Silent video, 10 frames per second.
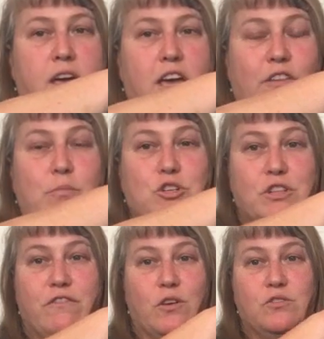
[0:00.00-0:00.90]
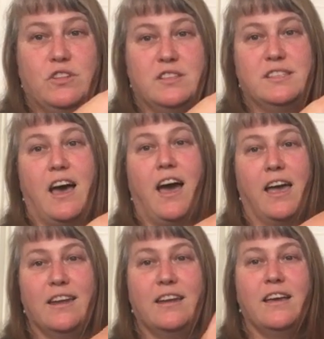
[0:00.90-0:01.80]
If I push the phone to the
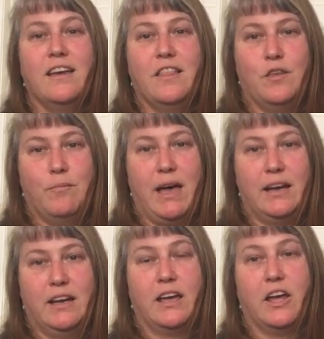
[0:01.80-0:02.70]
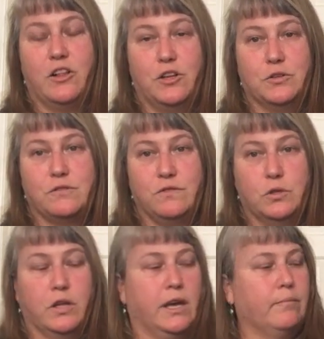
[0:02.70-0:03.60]
side, the magnet can close
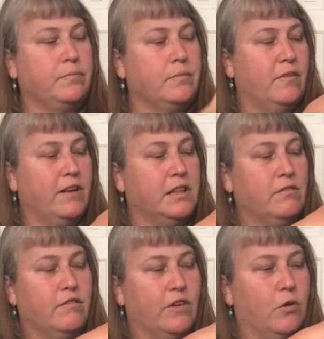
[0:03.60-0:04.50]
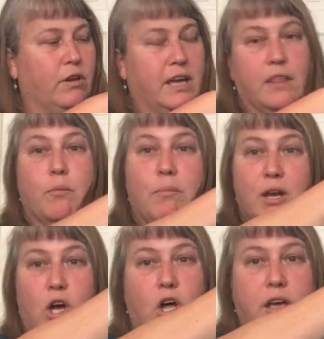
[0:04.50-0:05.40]
fully. If I leave the phone like in the
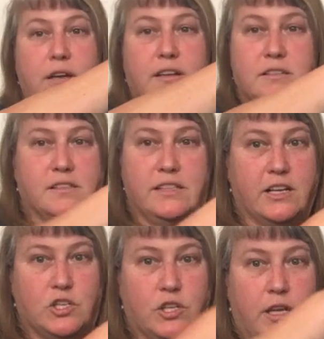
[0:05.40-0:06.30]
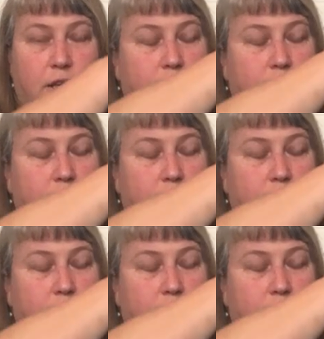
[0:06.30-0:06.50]
middle, it doesn't actually